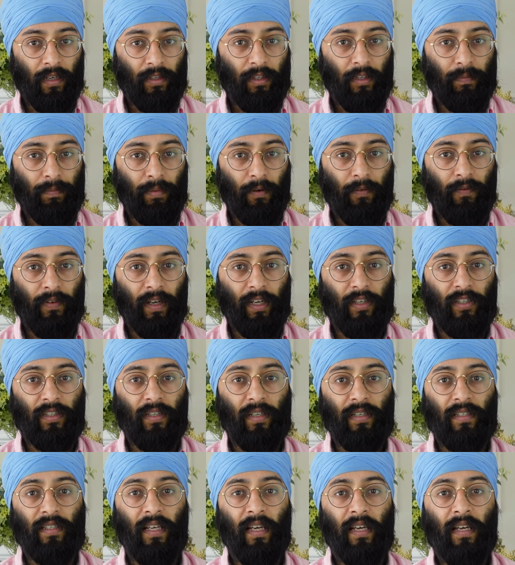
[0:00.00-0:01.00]
other
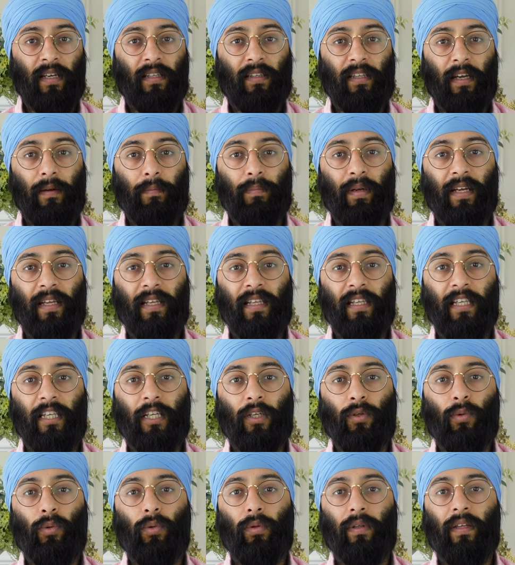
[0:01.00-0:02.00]
professions that pay
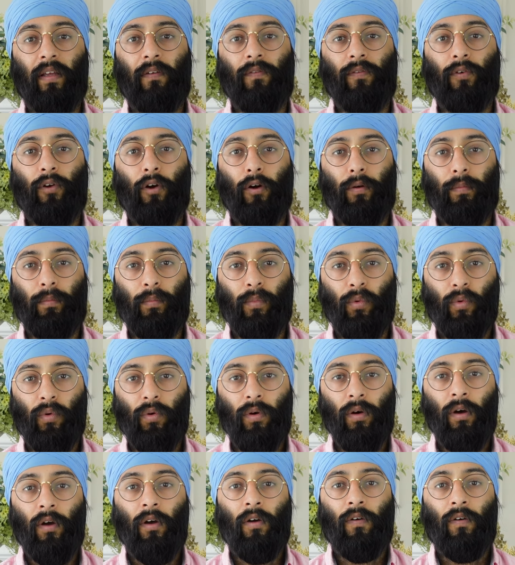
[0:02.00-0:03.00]
equal, if not more,